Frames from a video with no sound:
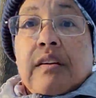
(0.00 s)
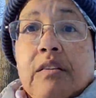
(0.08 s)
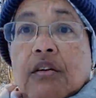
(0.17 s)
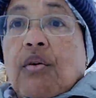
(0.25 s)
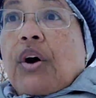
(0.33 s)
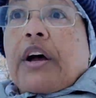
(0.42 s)

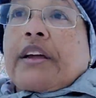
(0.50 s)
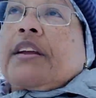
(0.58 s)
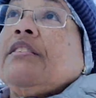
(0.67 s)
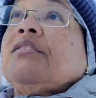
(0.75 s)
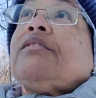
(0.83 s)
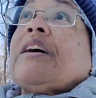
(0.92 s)
quiet.
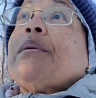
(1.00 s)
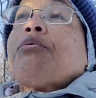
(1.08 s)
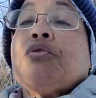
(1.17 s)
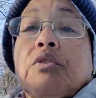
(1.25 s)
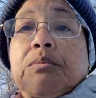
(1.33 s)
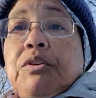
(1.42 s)
It's just
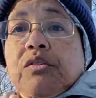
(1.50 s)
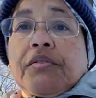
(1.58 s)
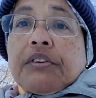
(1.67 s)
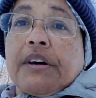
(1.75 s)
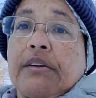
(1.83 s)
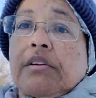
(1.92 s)
absolutely
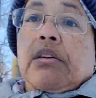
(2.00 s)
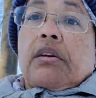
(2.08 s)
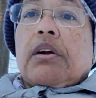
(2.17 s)
beautiful out here.